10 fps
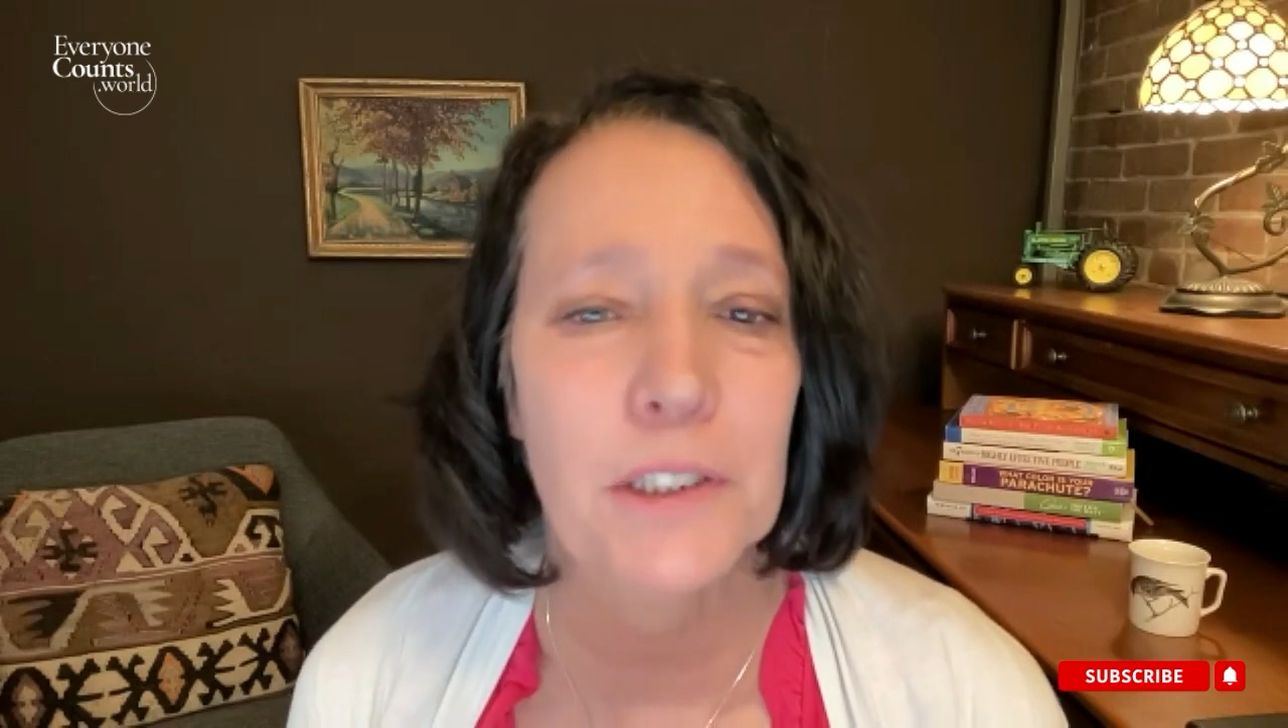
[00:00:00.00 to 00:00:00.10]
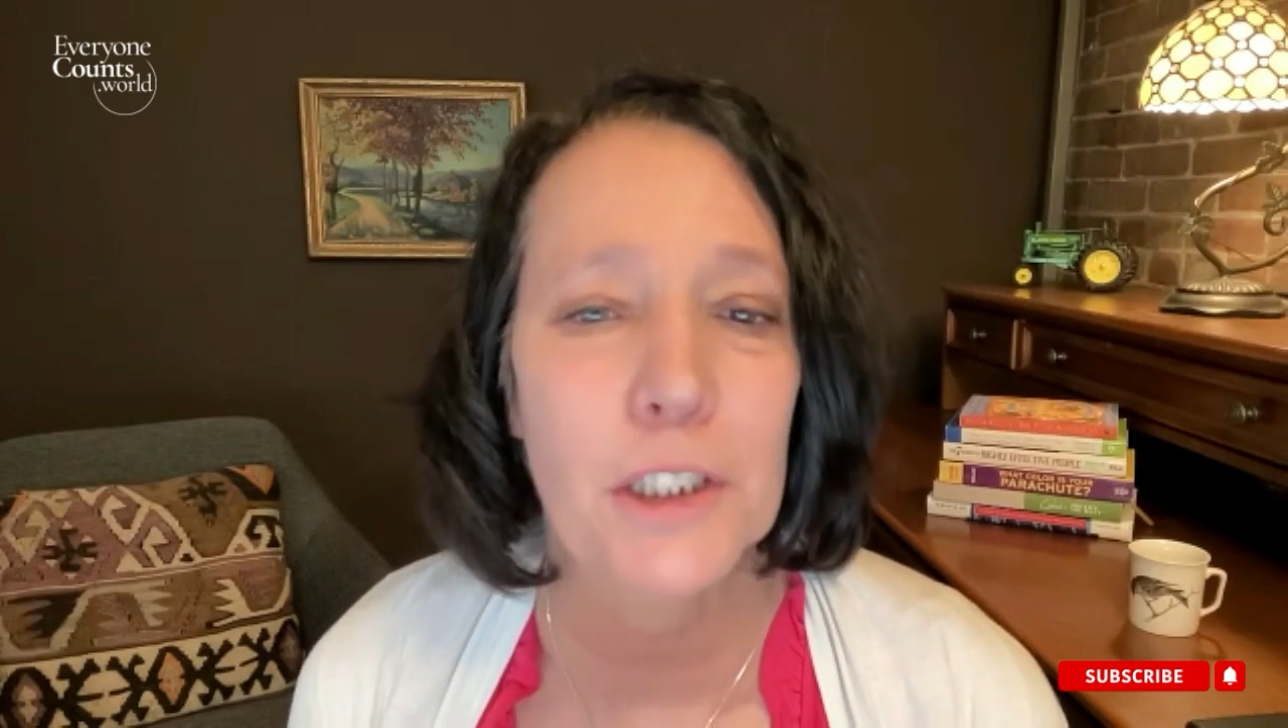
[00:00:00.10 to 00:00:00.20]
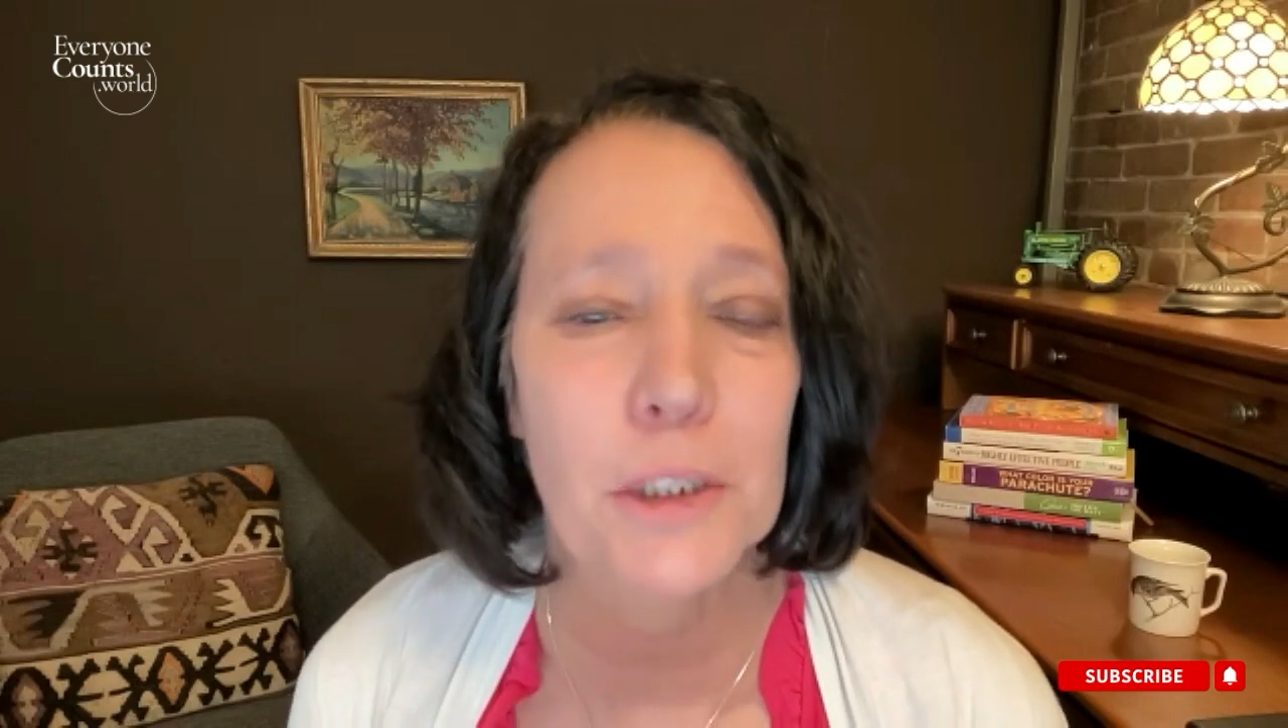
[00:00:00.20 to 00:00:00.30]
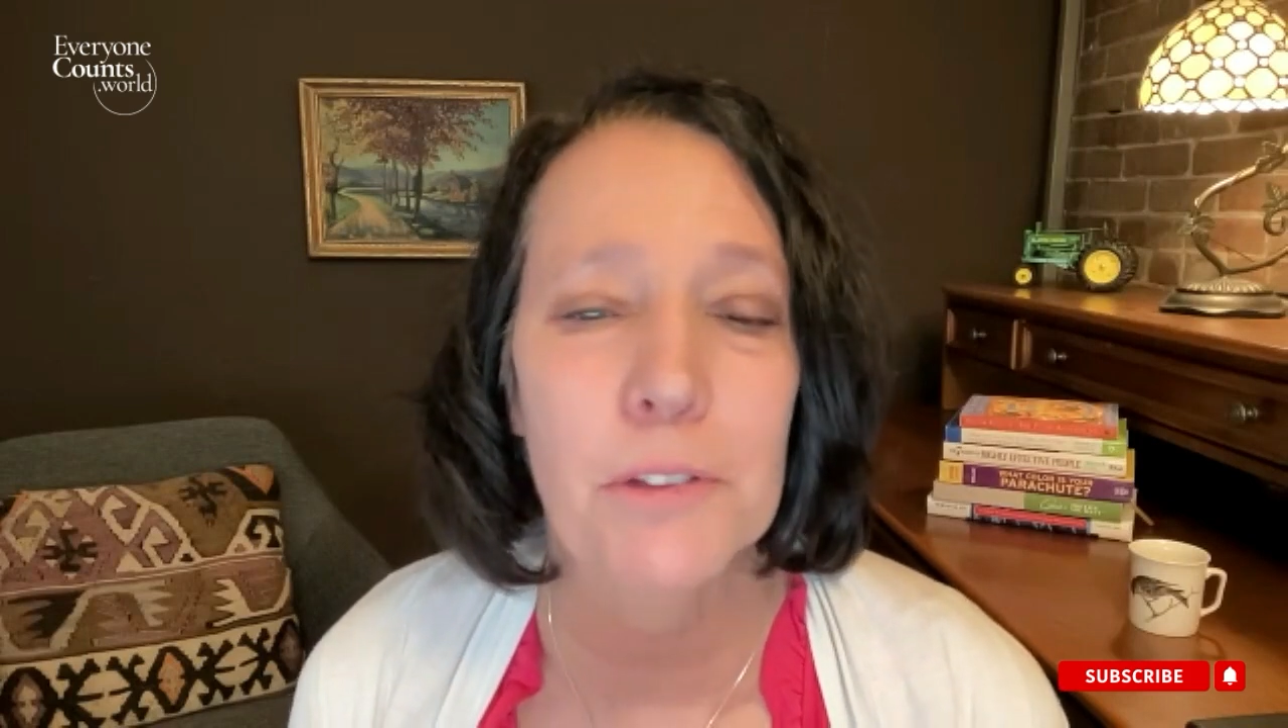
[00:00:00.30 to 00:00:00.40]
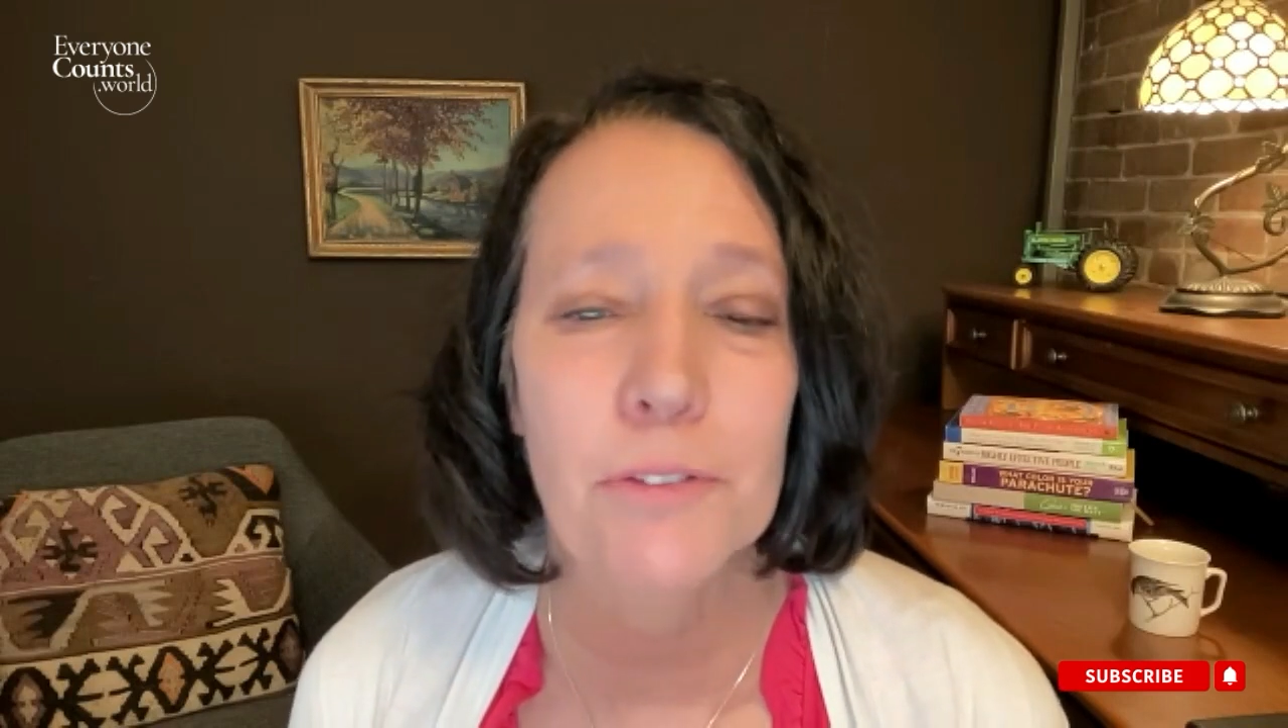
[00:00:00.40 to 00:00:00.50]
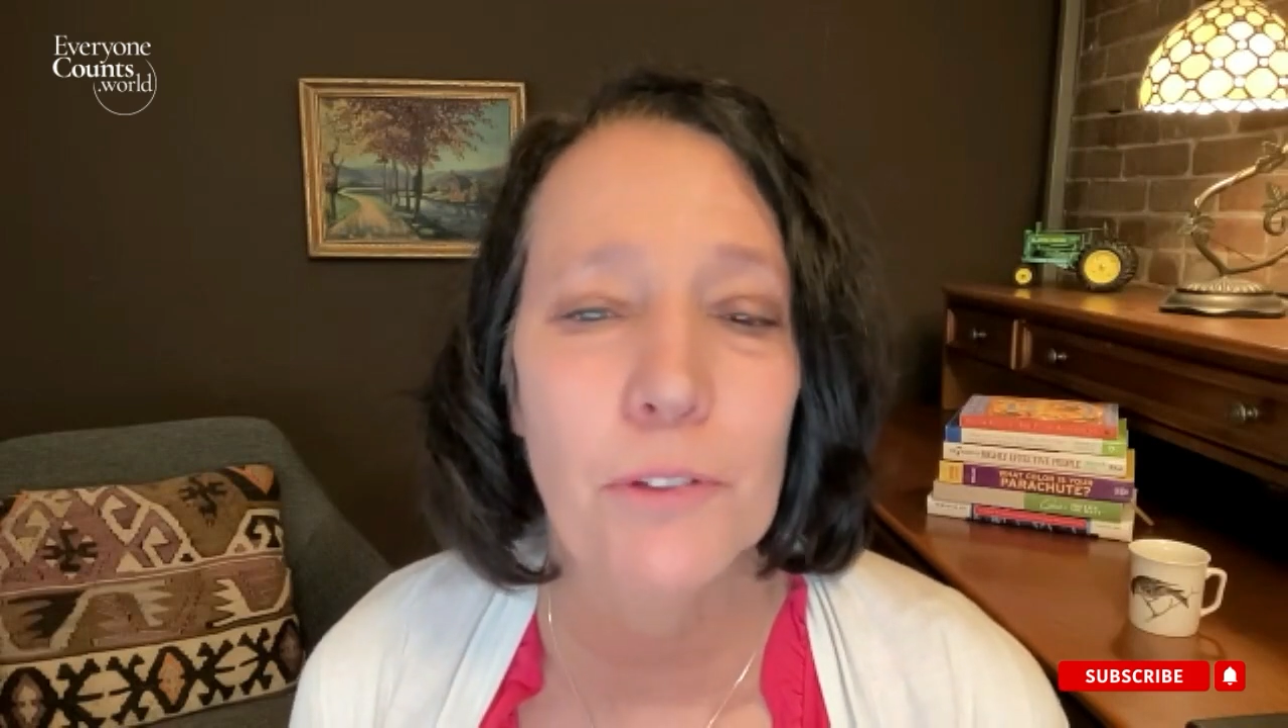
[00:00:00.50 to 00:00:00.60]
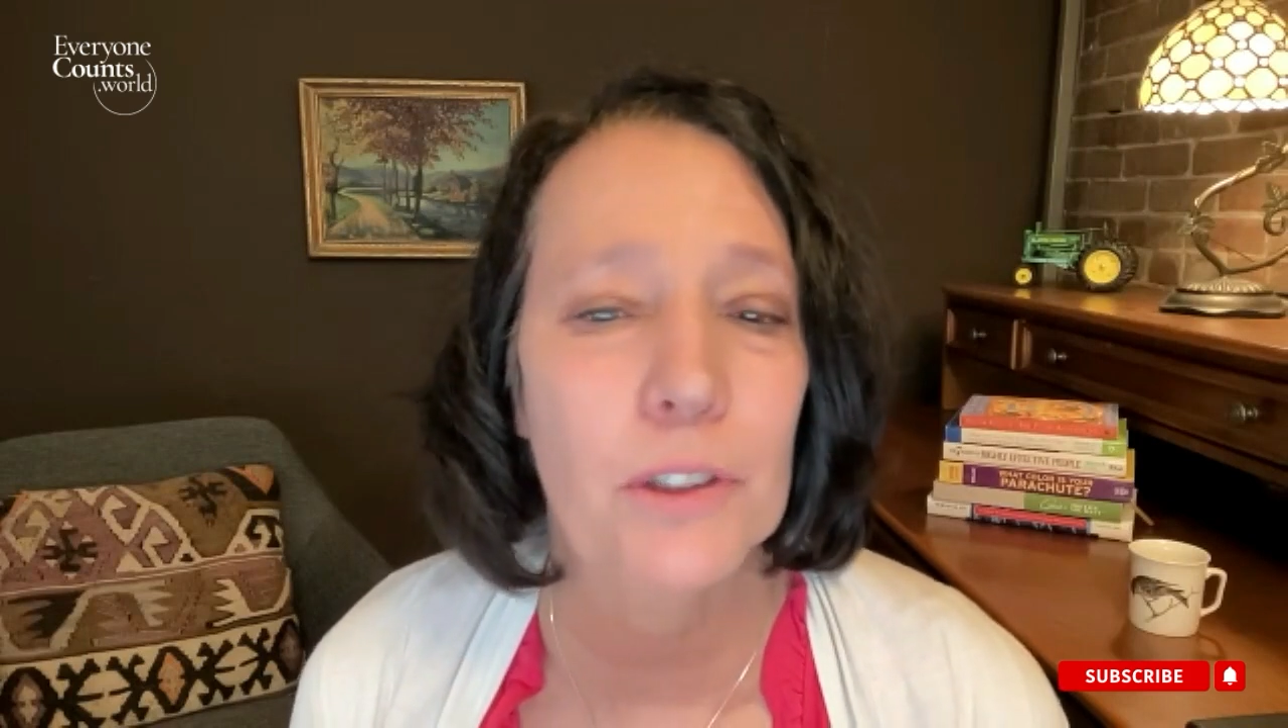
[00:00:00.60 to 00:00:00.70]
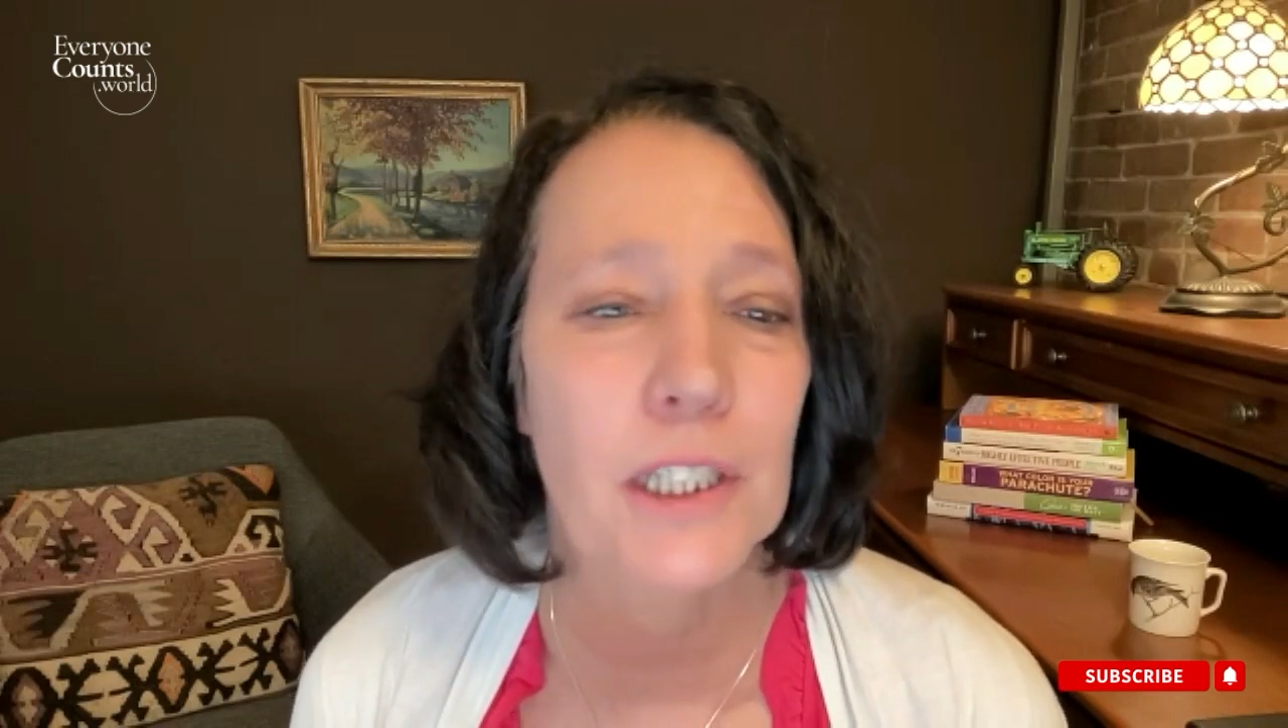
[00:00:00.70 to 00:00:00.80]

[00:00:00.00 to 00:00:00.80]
especially before